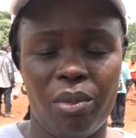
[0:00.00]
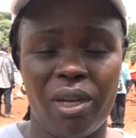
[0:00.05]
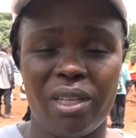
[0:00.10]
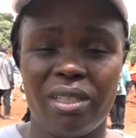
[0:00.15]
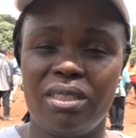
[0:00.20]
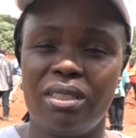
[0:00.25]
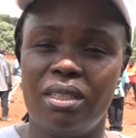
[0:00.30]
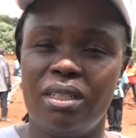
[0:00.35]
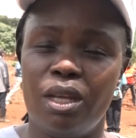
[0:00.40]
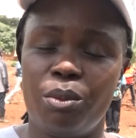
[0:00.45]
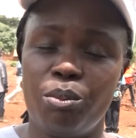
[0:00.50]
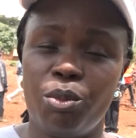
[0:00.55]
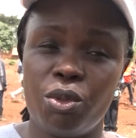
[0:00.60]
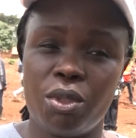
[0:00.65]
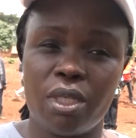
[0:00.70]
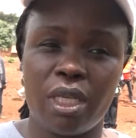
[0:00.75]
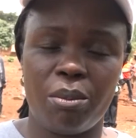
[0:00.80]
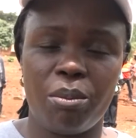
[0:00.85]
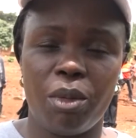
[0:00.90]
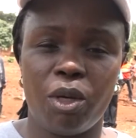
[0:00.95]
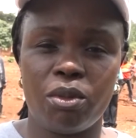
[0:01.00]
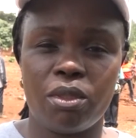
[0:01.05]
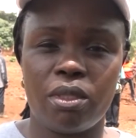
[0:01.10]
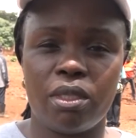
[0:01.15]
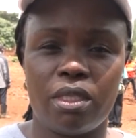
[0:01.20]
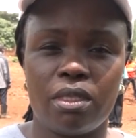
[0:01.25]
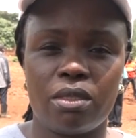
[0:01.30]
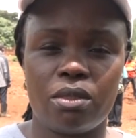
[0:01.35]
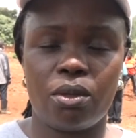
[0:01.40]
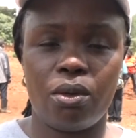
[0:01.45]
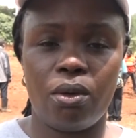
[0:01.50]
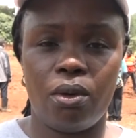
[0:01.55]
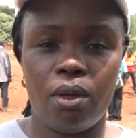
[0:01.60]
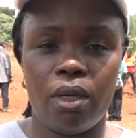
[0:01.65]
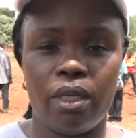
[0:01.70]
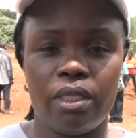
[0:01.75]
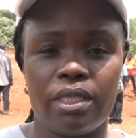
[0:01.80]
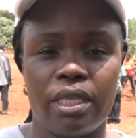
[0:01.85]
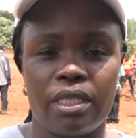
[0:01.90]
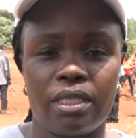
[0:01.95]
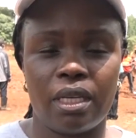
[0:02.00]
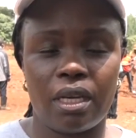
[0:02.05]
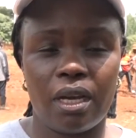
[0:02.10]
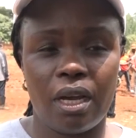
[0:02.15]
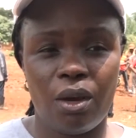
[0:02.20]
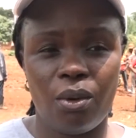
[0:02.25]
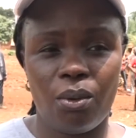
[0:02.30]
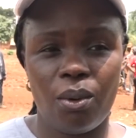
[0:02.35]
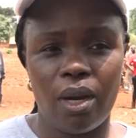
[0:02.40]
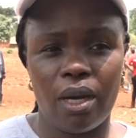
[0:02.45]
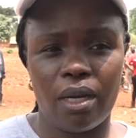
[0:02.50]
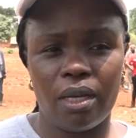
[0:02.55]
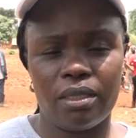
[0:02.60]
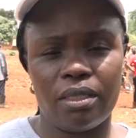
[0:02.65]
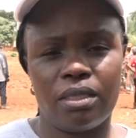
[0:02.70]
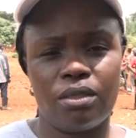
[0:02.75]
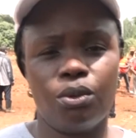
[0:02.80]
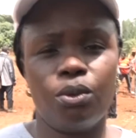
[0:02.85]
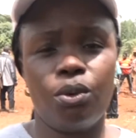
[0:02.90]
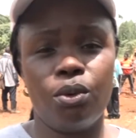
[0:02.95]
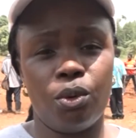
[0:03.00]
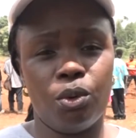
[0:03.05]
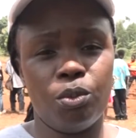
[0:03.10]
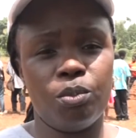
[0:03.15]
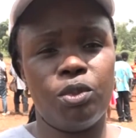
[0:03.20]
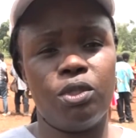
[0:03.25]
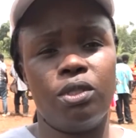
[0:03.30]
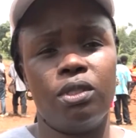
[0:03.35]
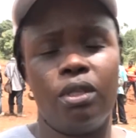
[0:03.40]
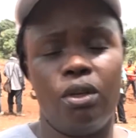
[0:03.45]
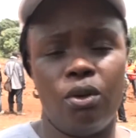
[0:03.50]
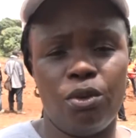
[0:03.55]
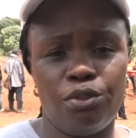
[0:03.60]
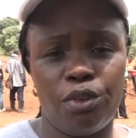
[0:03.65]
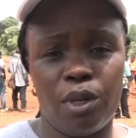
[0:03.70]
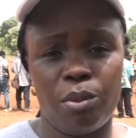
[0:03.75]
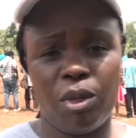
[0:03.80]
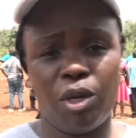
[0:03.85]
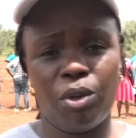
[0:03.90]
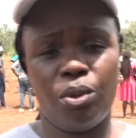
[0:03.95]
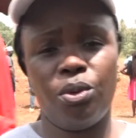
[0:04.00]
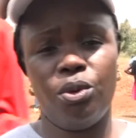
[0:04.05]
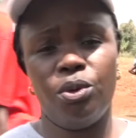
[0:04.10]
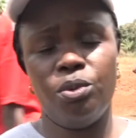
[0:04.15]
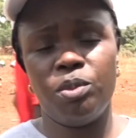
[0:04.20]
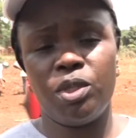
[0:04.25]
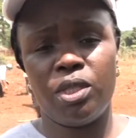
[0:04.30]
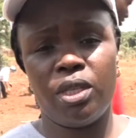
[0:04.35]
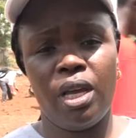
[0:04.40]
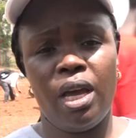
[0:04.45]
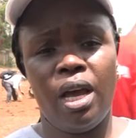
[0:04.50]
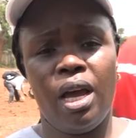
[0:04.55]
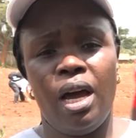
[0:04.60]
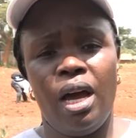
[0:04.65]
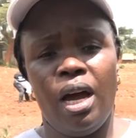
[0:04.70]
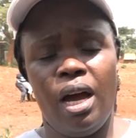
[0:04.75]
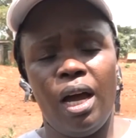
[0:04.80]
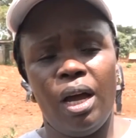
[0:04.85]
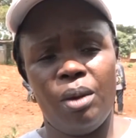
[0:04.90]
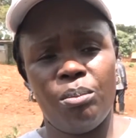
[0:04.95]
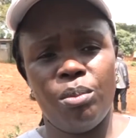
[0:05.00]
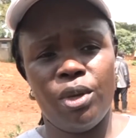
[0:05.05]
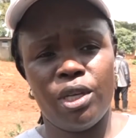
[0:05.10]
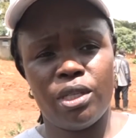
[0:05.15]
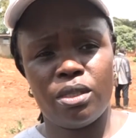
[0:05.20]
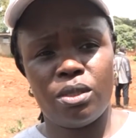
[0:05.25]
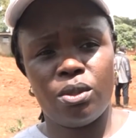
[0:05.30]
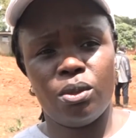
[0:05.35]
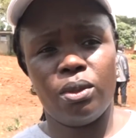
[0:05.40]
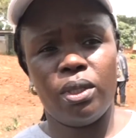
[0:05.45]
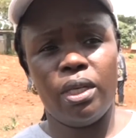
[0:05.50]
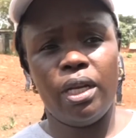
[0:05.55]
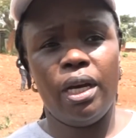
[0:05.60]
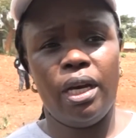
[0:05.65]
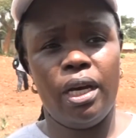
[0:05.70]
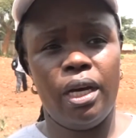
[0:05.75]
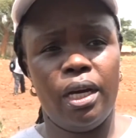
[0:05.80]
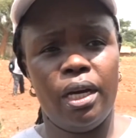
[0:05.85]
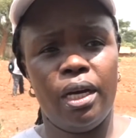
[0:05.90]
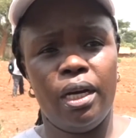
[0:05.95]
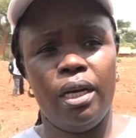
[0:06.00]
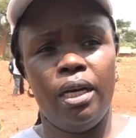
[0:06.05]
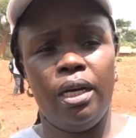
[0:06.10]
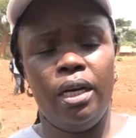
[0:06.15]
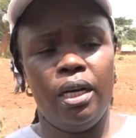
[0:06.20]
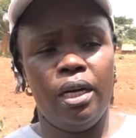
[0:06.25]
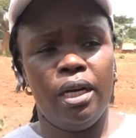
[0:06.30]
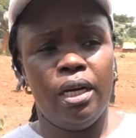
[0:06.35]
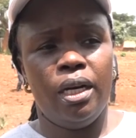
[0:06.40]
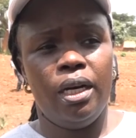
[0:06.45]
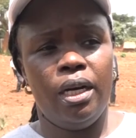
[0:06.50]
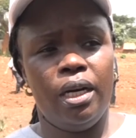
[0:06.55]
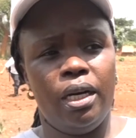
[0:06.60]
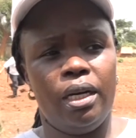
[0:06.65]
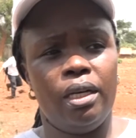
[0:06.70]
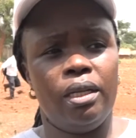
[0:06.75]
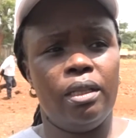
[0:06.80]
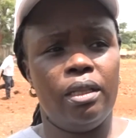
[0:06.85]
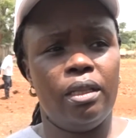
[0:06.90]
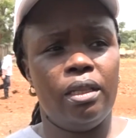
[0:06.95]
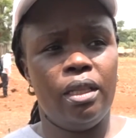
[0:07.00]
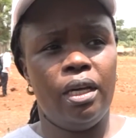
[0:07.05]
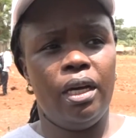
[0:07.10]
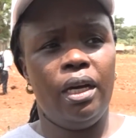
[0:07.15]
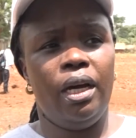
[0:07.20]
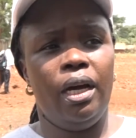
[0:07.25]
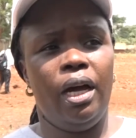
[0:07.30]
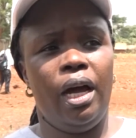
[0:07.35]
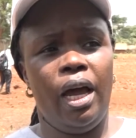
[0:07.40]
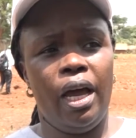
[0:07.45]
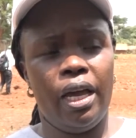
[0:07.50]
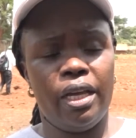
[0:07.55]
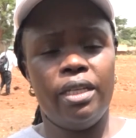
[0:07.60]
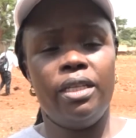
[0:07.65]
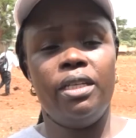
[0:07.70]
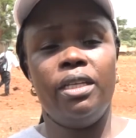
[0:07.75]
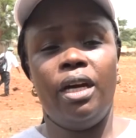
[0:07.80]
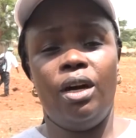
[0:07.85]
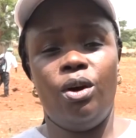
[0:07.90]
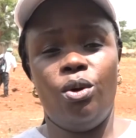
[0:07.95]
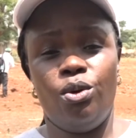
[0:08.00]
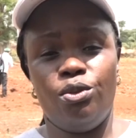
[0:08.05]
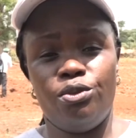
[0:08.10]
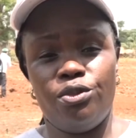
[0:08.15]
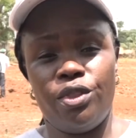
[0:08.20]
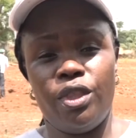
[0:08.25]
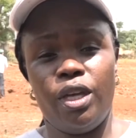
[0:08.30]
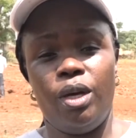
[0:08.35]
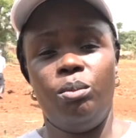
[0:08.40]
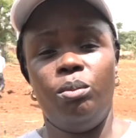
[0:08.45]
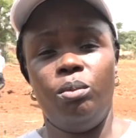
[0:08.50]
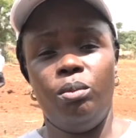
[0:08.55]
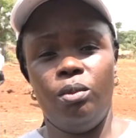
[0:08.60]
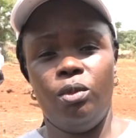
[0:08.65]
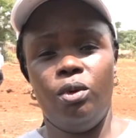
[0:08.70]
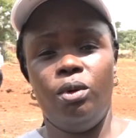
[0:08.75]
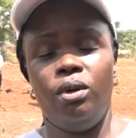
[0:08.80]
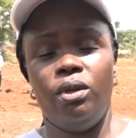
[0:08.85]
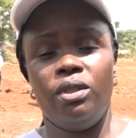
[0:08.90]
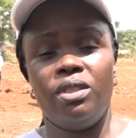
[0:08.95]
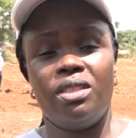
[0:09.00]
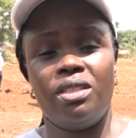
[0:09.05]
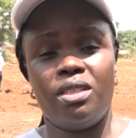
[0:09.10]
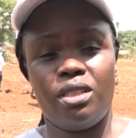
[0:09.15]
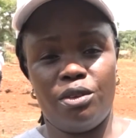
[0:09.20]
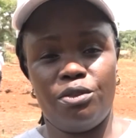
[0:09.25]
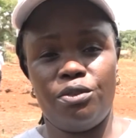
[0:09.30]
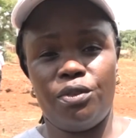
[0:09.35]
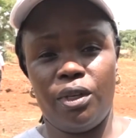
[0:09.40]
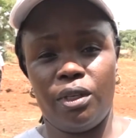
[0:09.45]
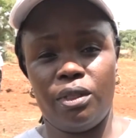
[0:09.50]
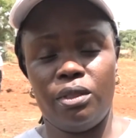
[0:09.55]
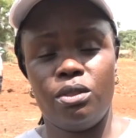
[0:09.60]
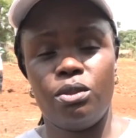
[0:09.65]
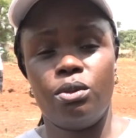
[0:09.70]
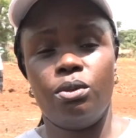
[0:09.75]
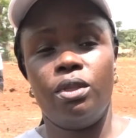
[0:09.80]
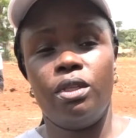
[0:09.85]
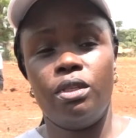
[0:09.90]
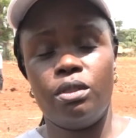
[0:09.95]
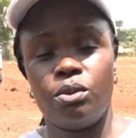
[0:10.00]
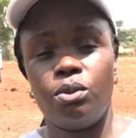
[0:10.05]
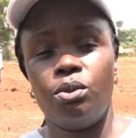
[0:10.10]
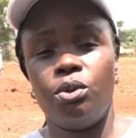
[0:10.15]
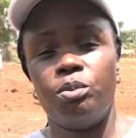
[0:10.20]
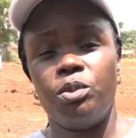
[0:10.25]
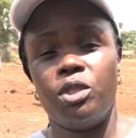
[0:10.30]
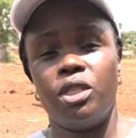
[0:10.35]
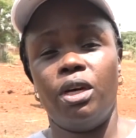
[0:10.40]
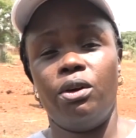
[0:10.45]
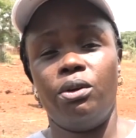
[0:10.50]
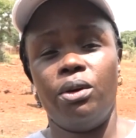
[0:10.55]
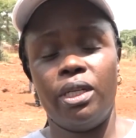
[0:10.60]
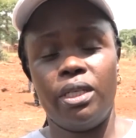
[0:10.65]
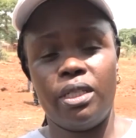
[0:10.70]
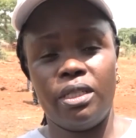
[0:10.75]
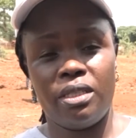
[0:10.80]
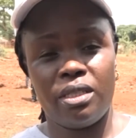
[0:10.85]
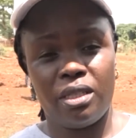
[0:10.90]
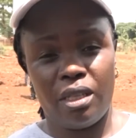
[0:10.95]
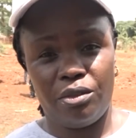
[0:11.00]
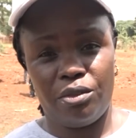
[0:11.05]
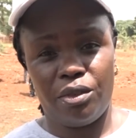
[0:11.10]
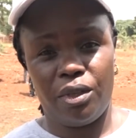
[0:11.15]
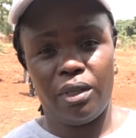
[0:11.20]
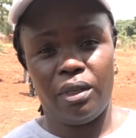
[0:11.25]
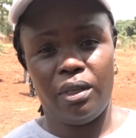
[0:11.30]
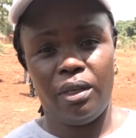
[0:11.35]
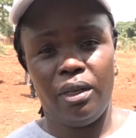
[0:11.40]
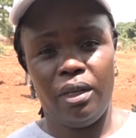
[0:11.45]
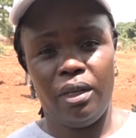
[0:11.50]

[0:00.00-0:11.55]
But the beauty about this all, Sasakawa's groups or farmer groups are based on the idea of them saving. So these groups are already saving,